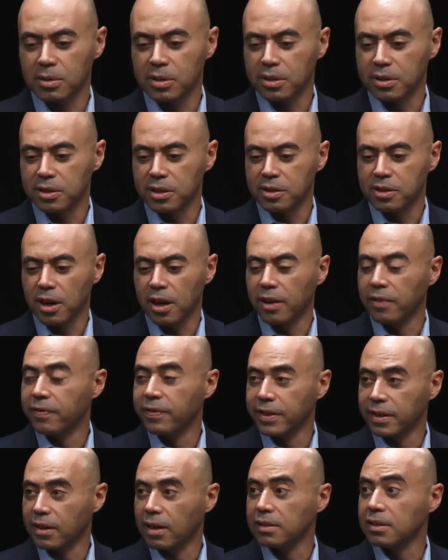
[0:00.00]
They're just trying to
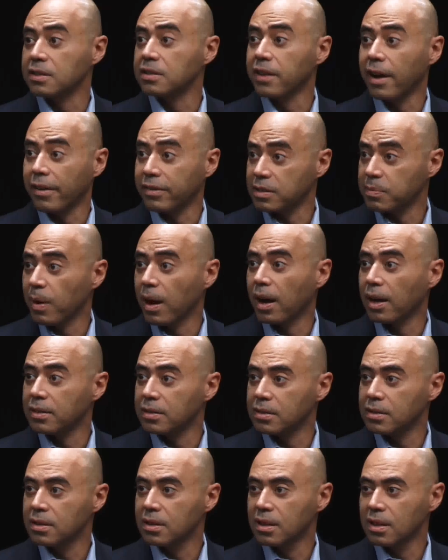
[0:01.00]
figure out the soft
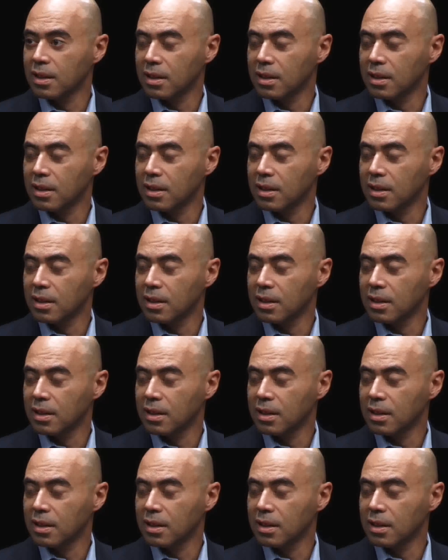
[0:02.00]
spots.